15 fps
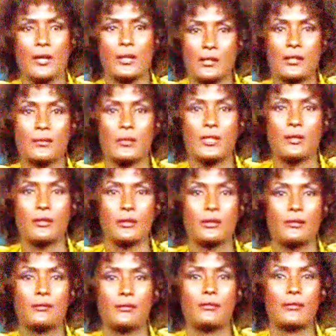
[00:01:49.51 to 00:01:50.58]
That's something
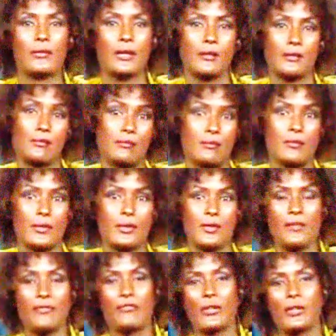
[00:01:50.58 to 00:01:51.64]
that
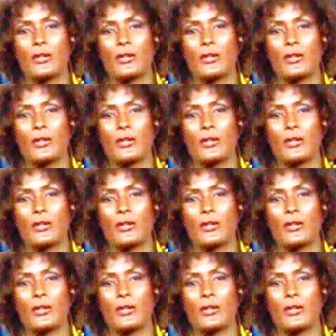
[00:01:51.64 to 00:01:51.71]
every